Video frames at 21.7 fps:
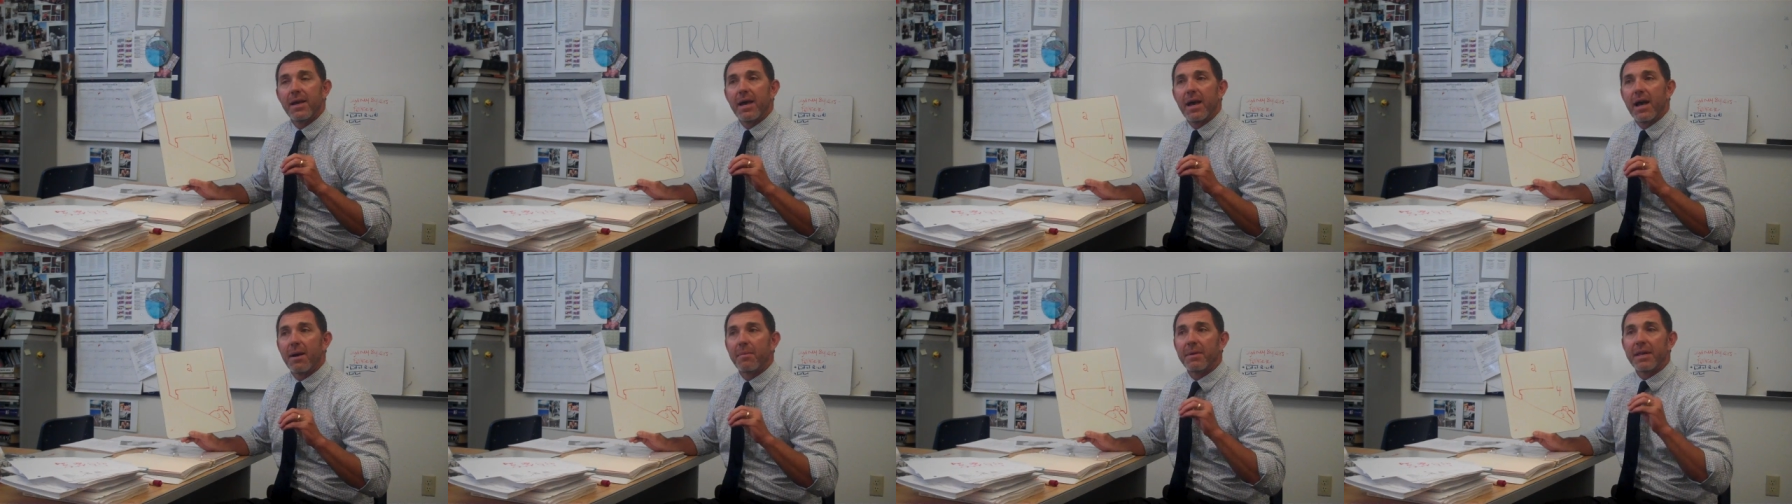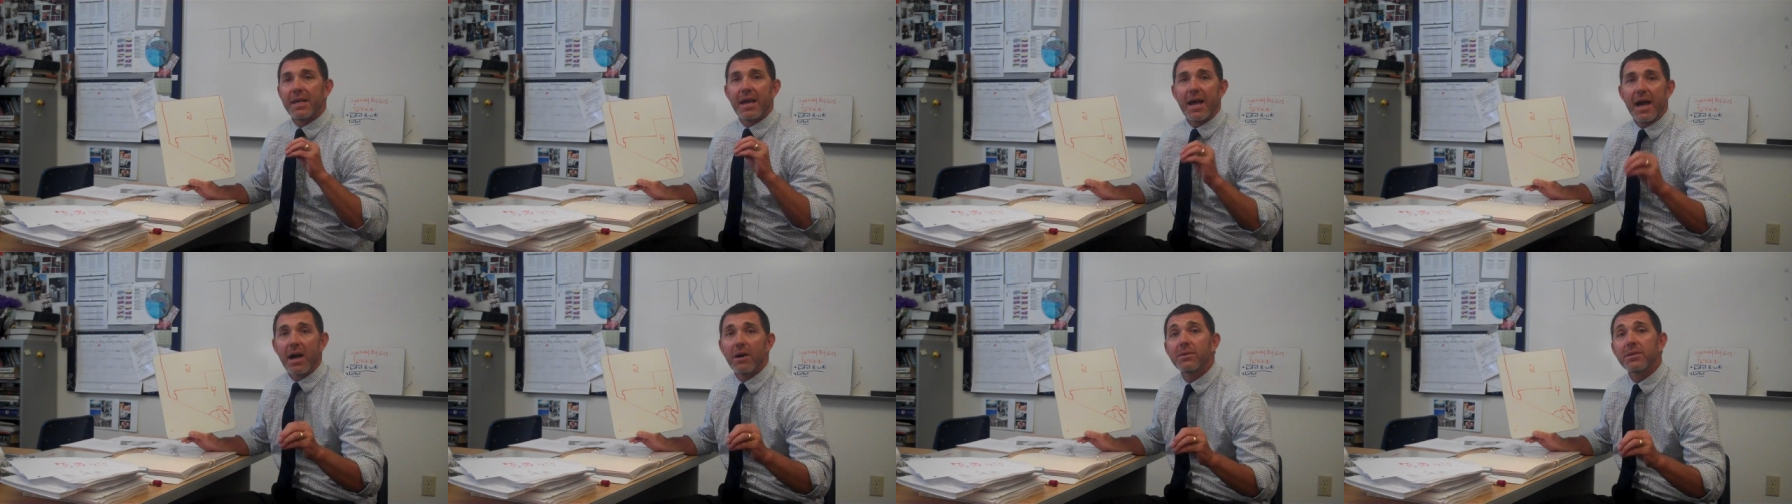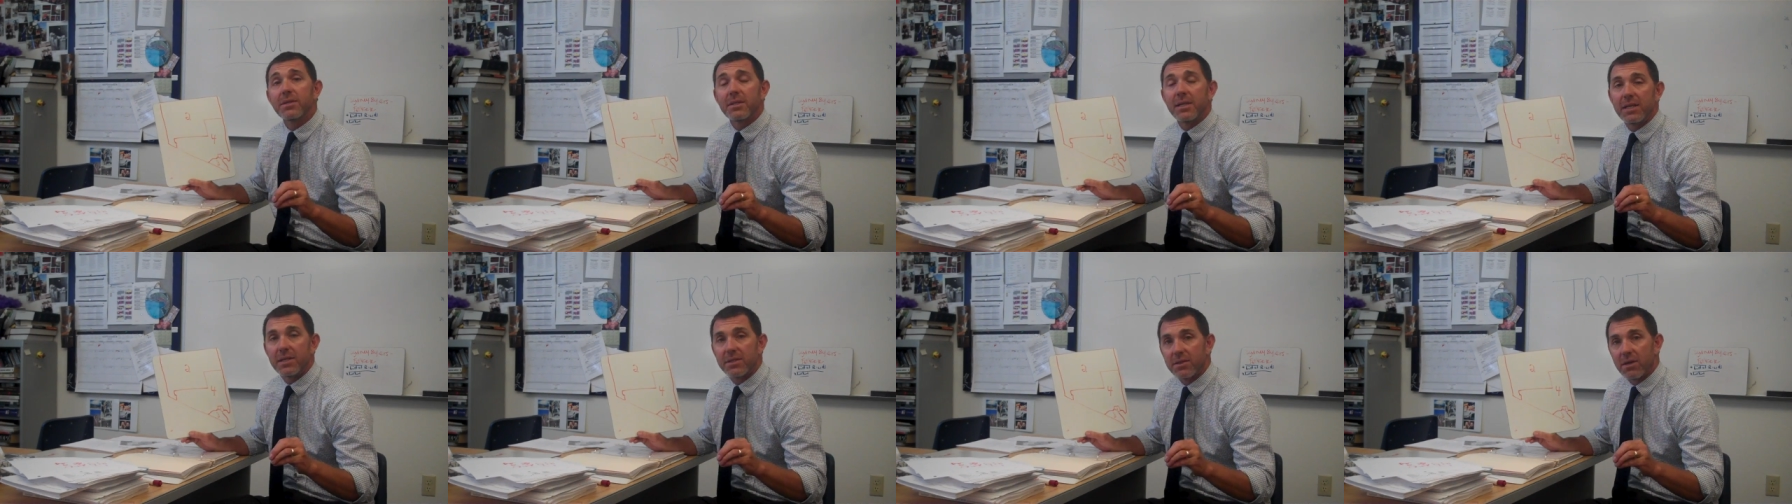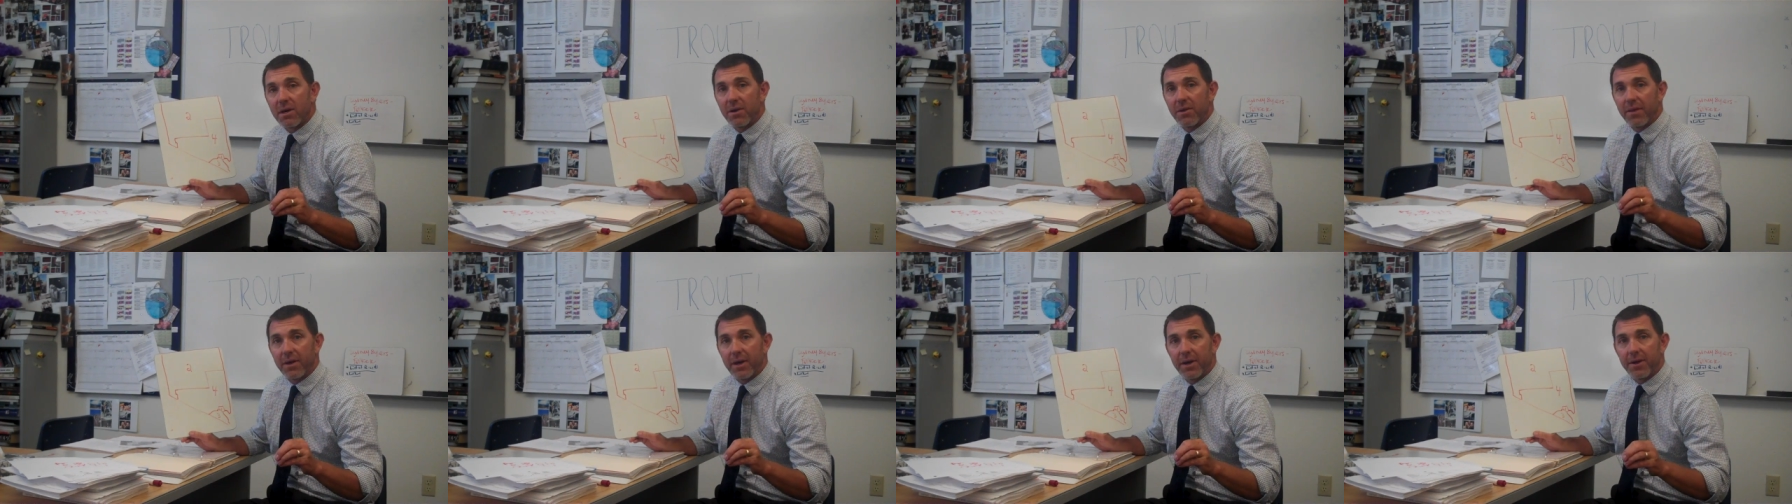how many House seats
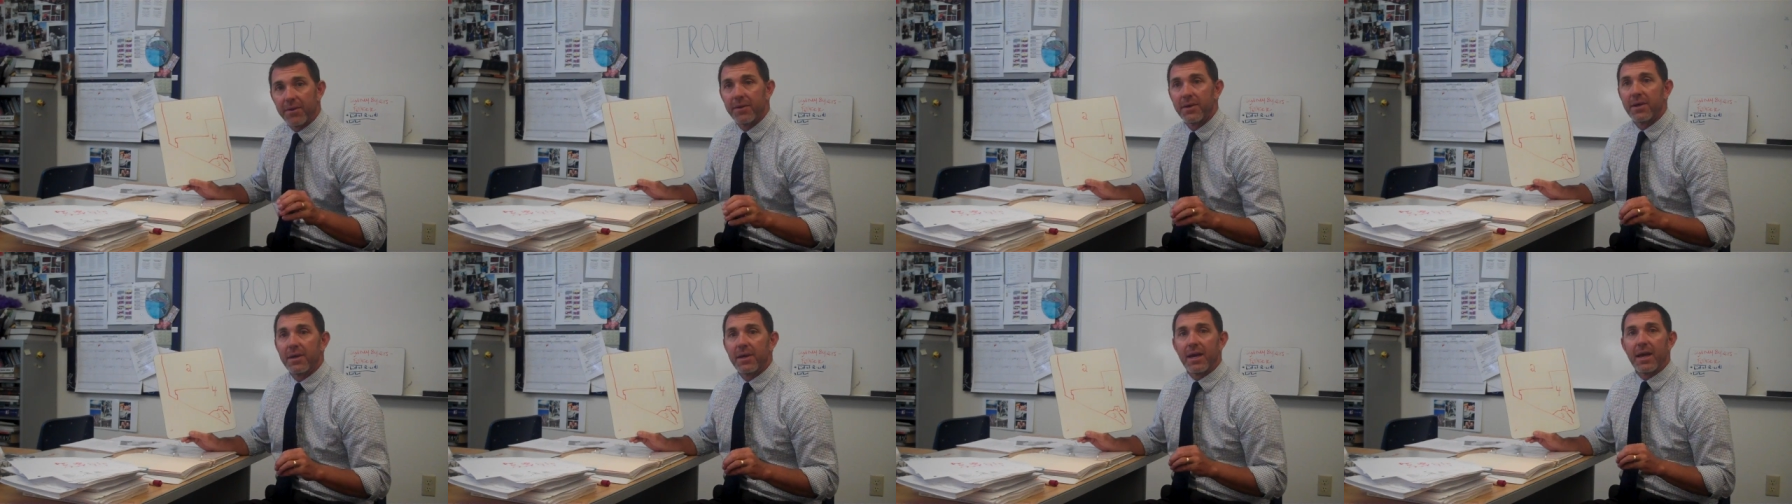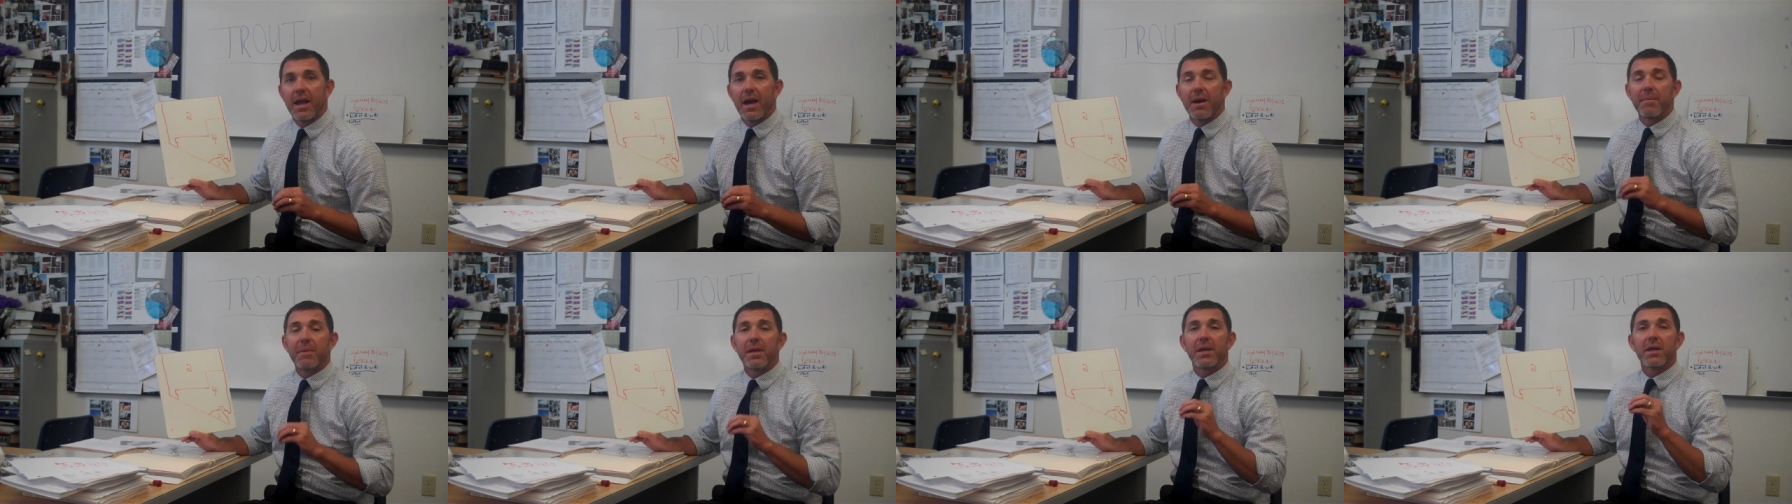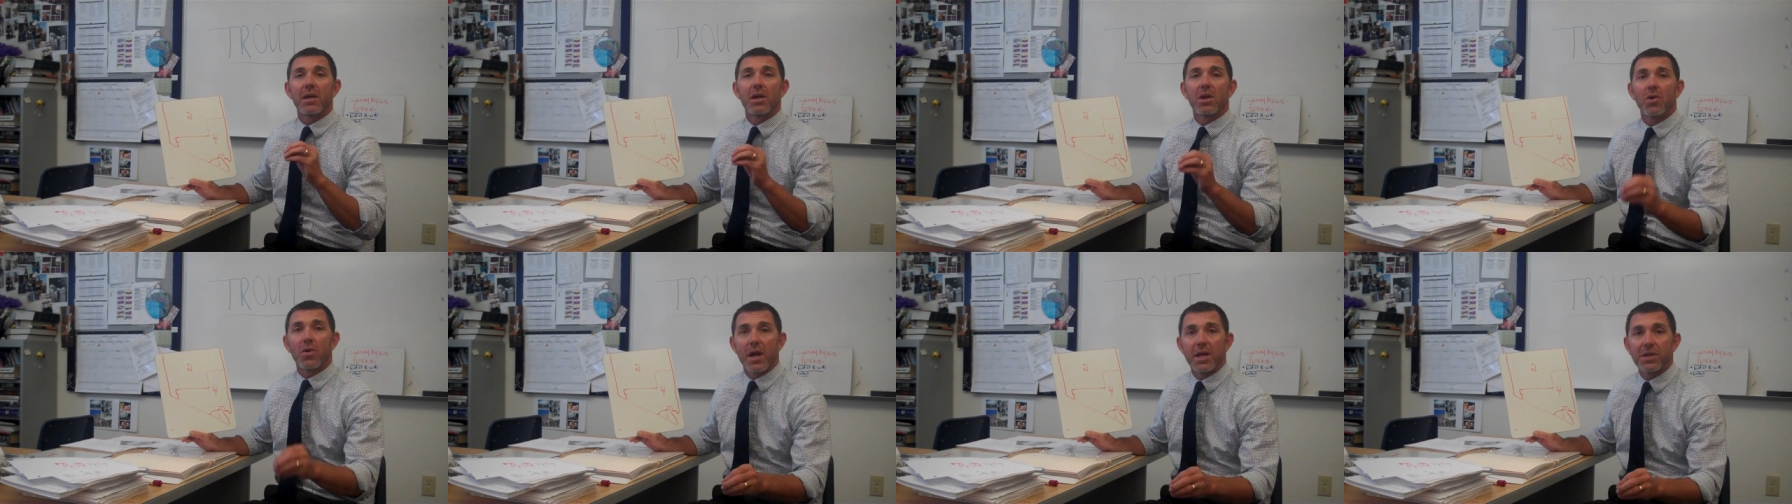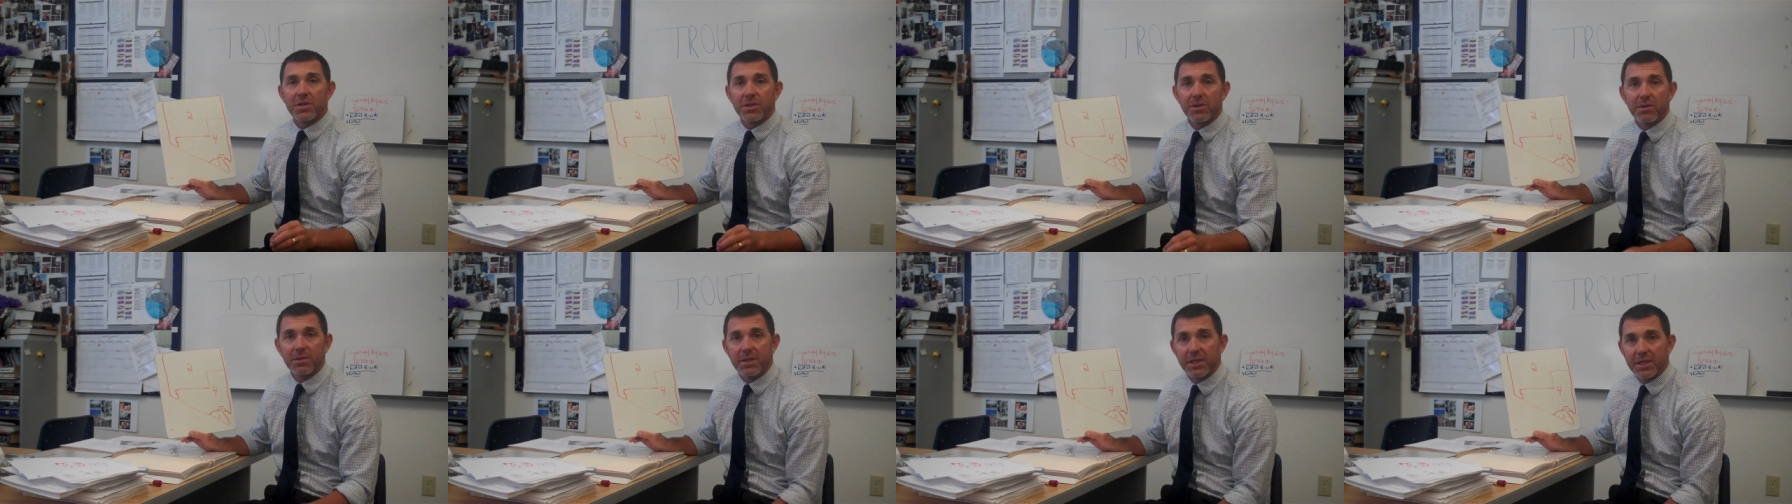are there and how many
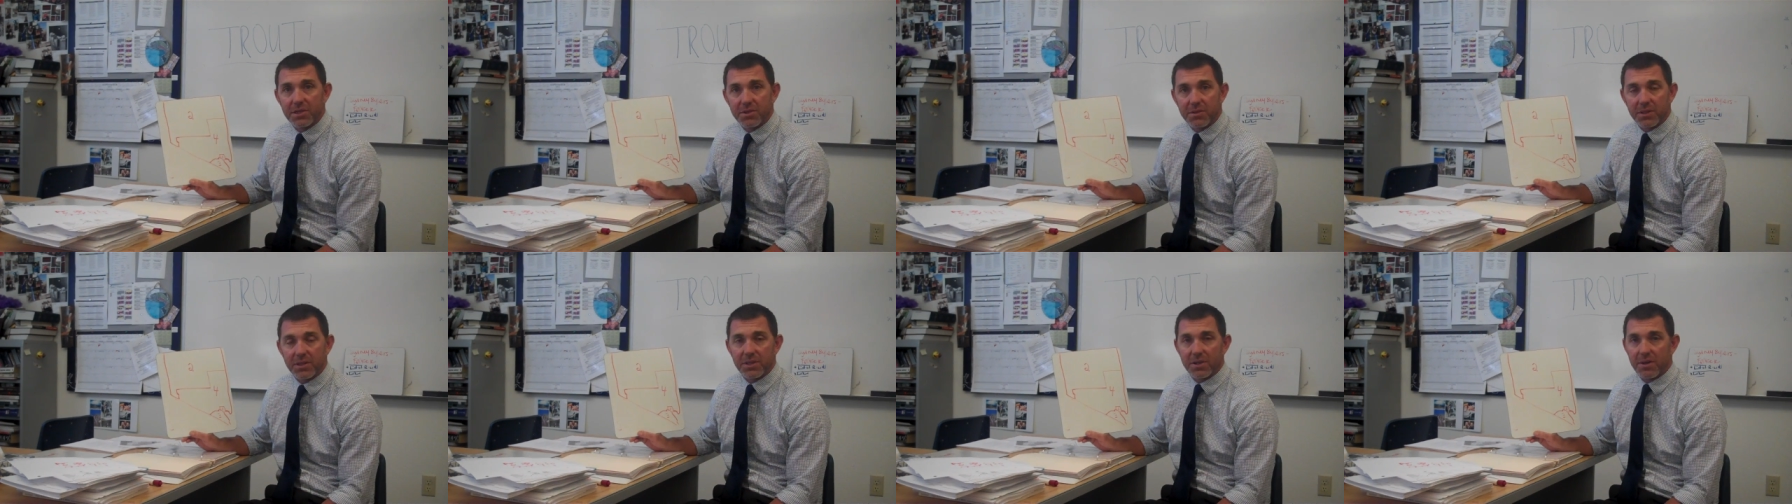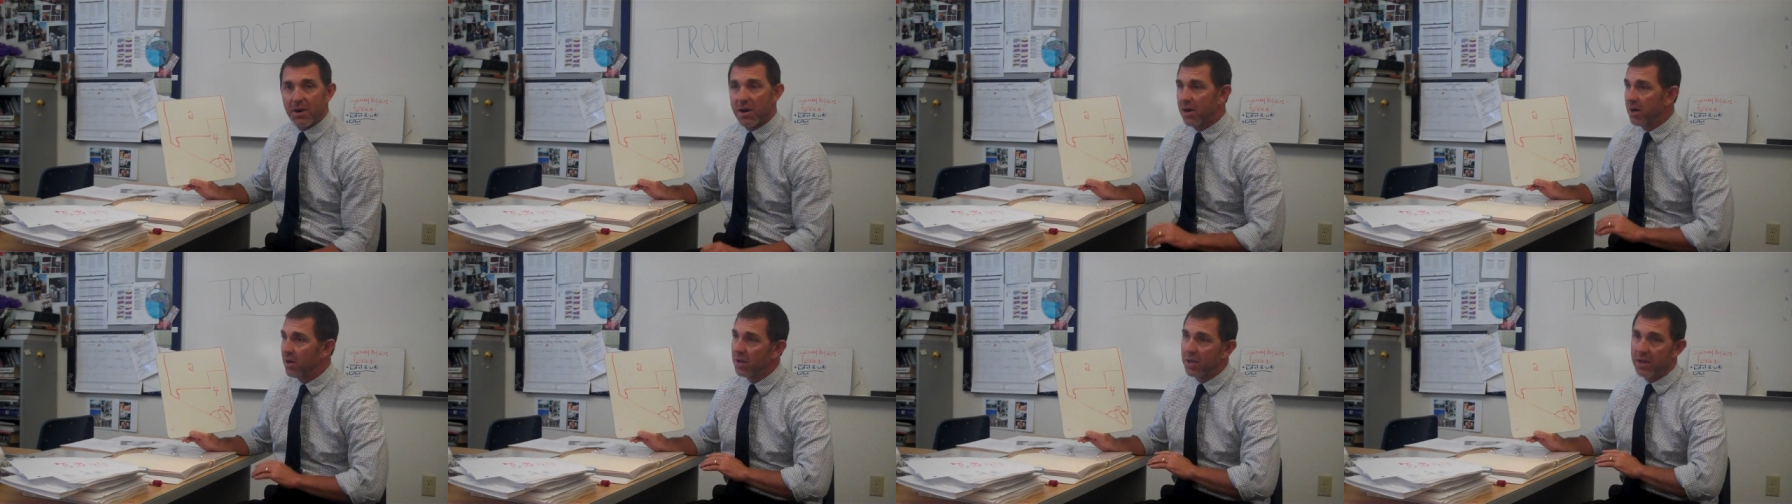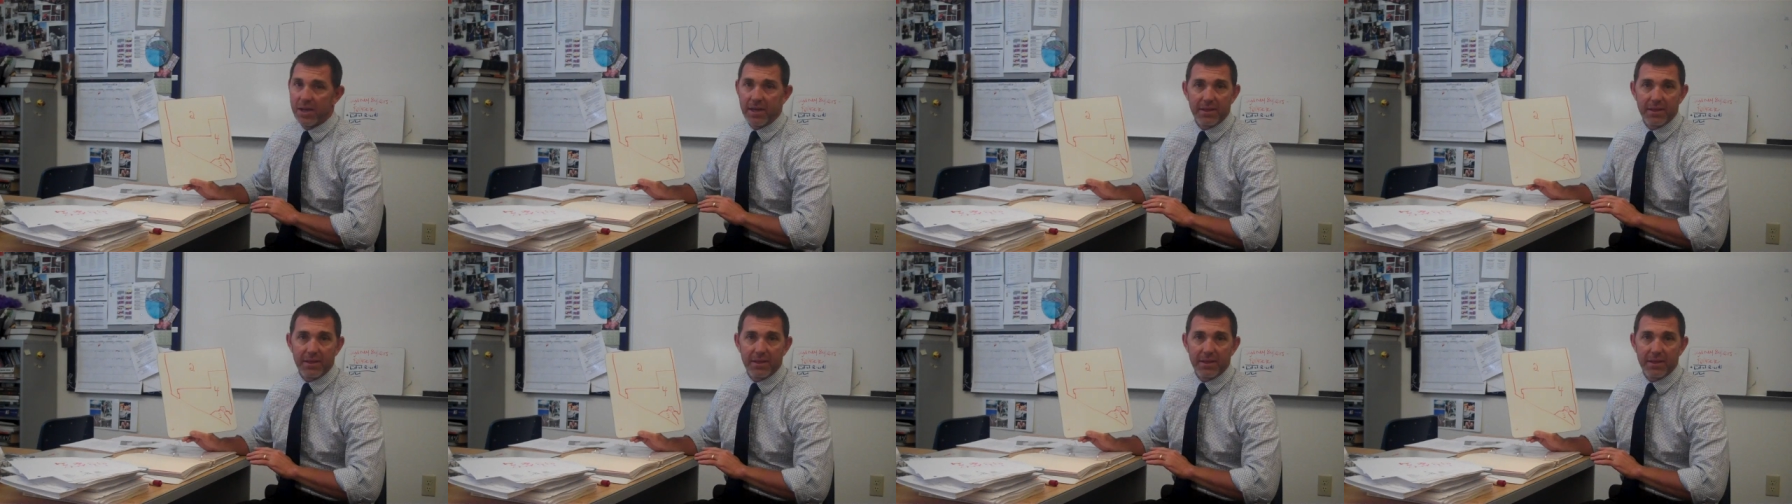congressional districts there are,